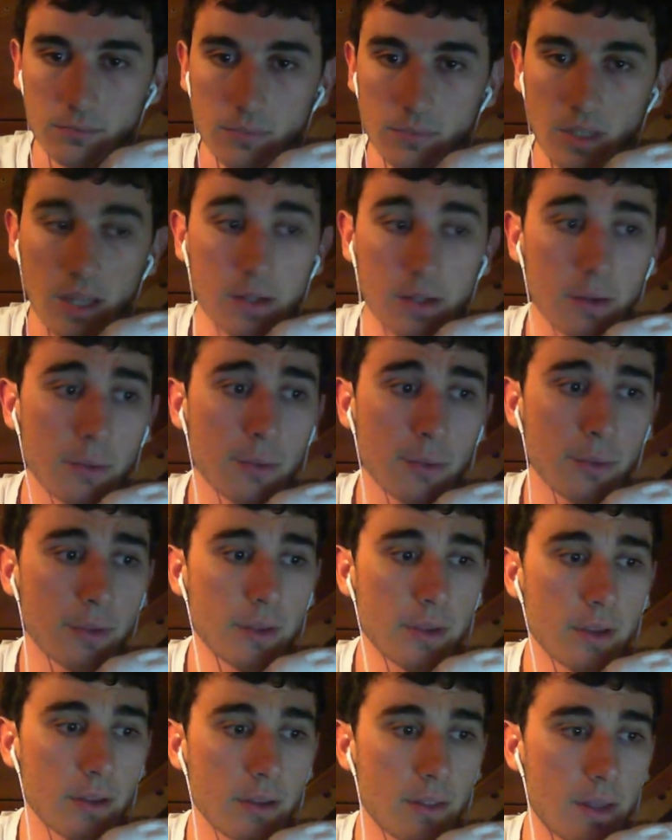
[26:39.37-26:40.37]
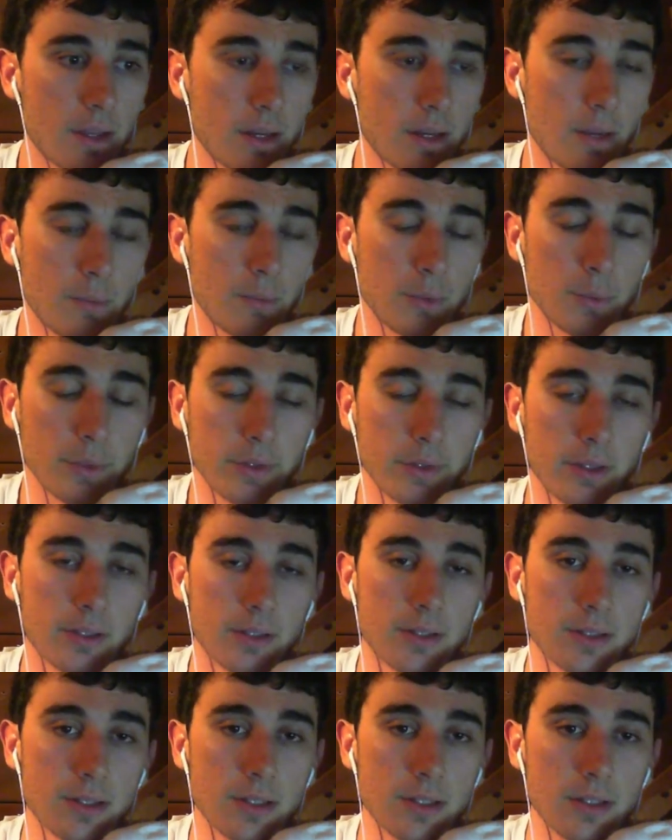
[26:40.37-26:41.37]
Another thing that I would really like
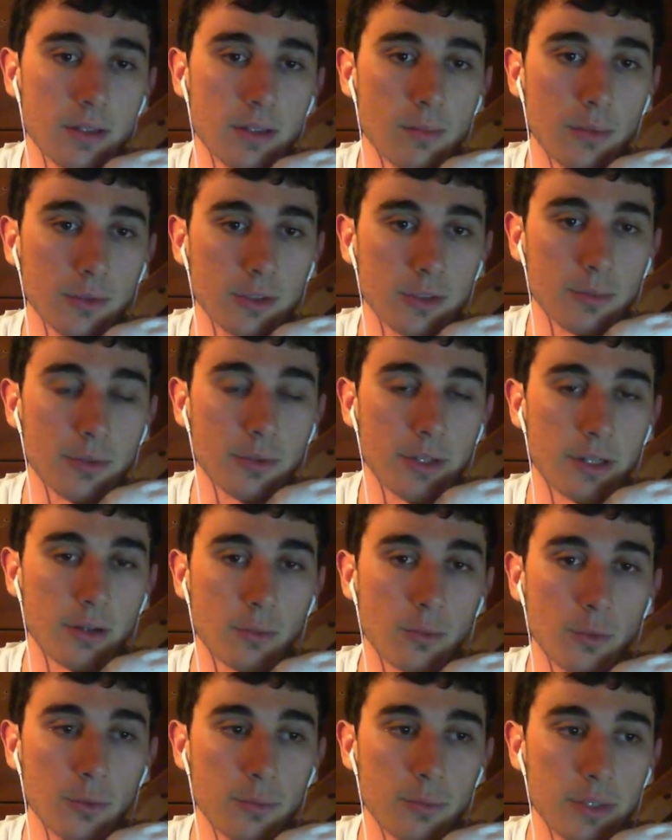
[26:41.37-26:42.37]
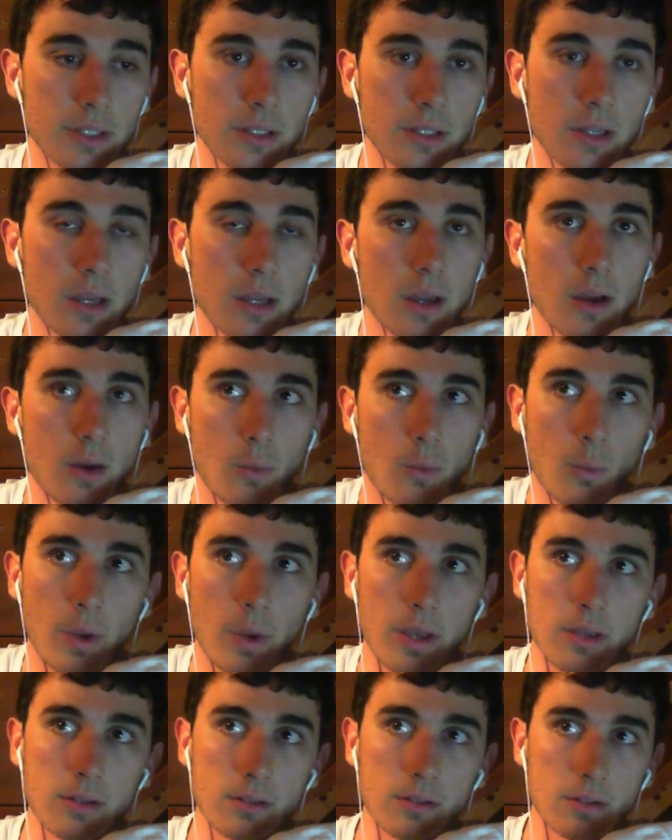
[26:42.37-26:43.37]
to see in the multiplayer would be
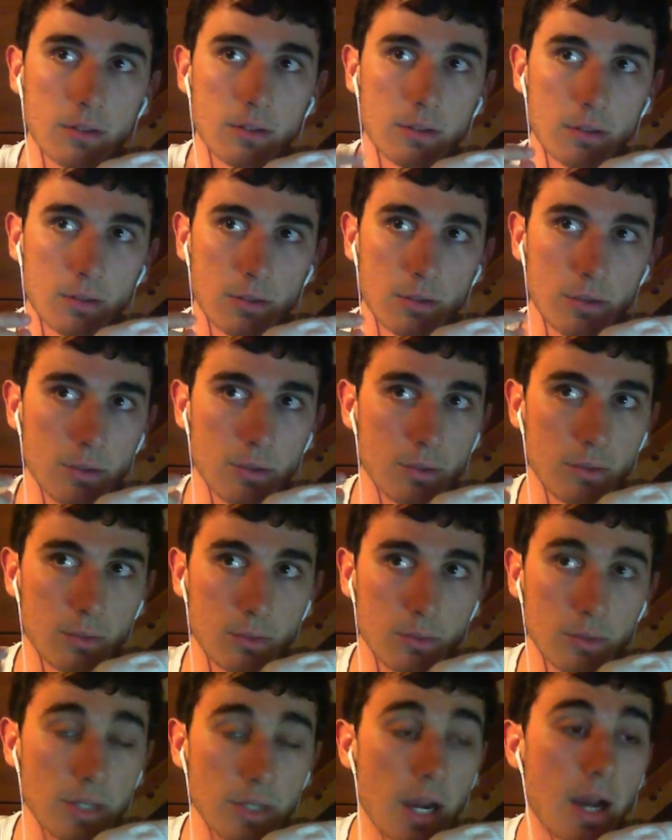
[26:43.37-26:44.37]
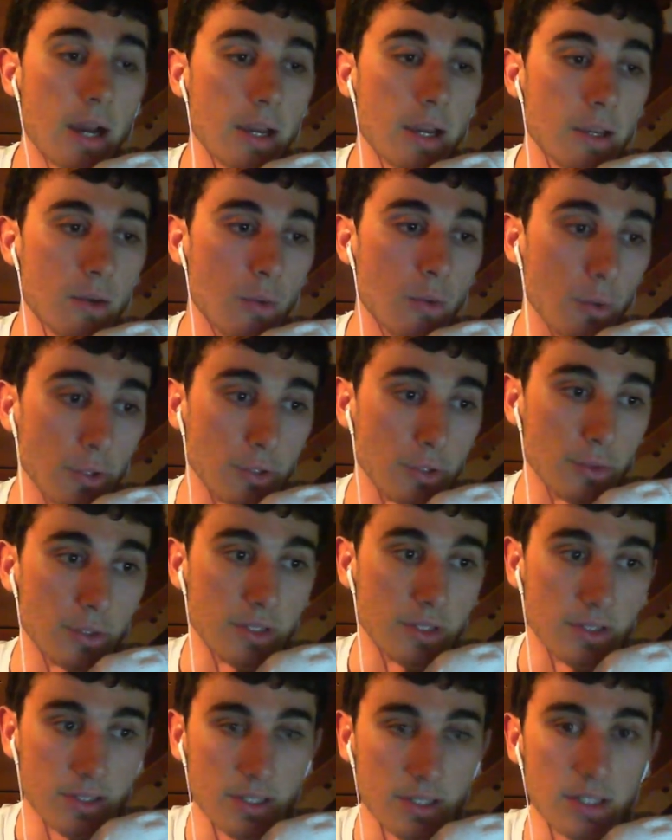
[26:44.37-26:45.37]
when you die or you
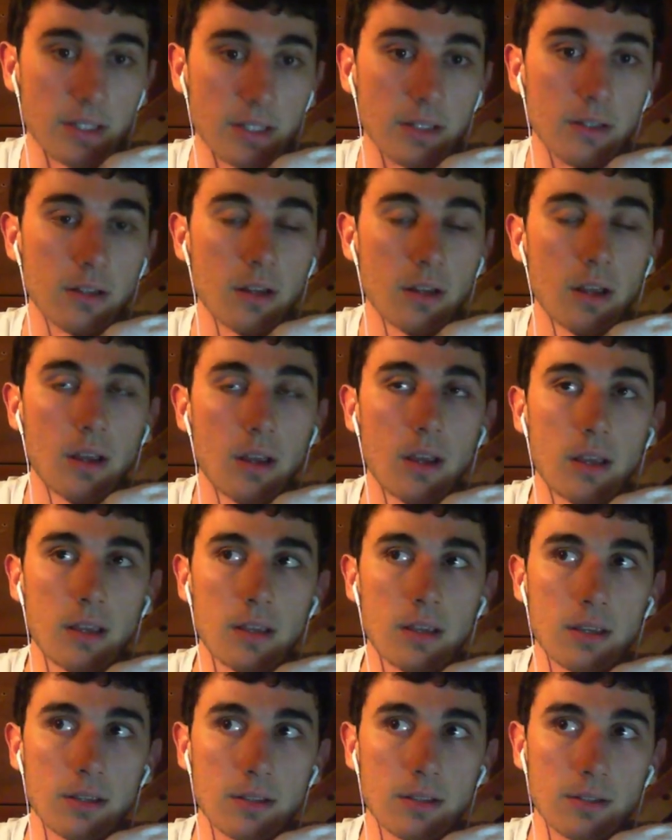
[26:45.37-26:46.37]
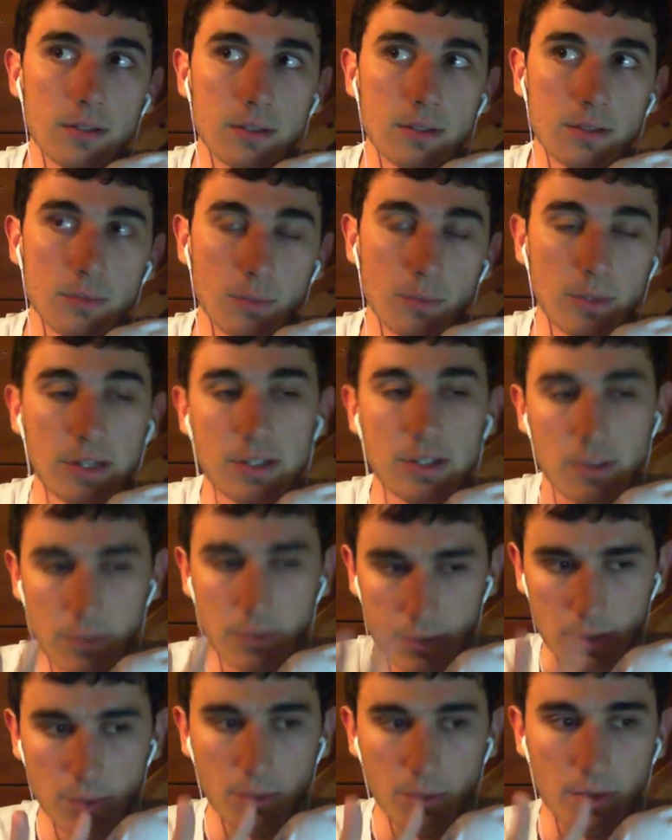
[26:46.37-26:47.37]
concede is, well, actually
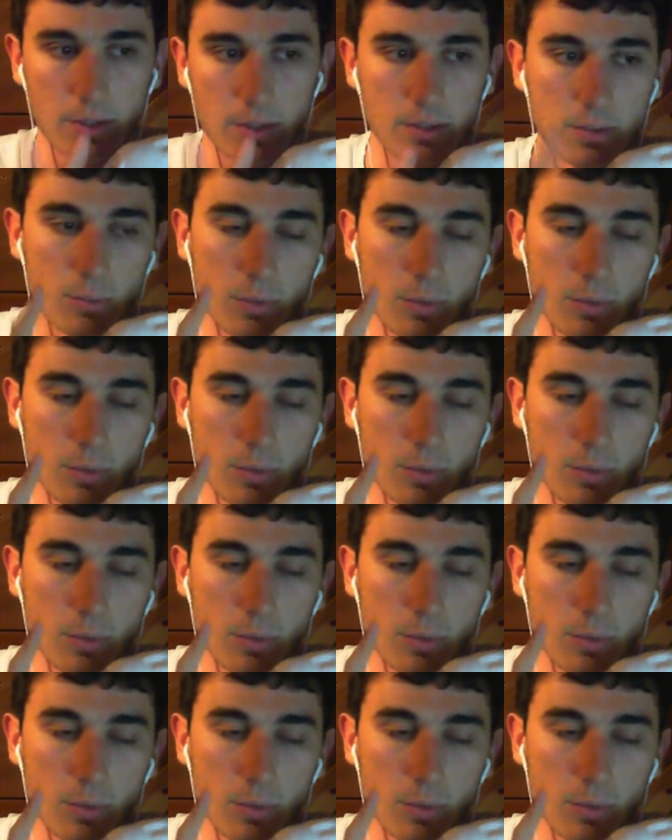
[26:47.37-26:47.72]
there's two things.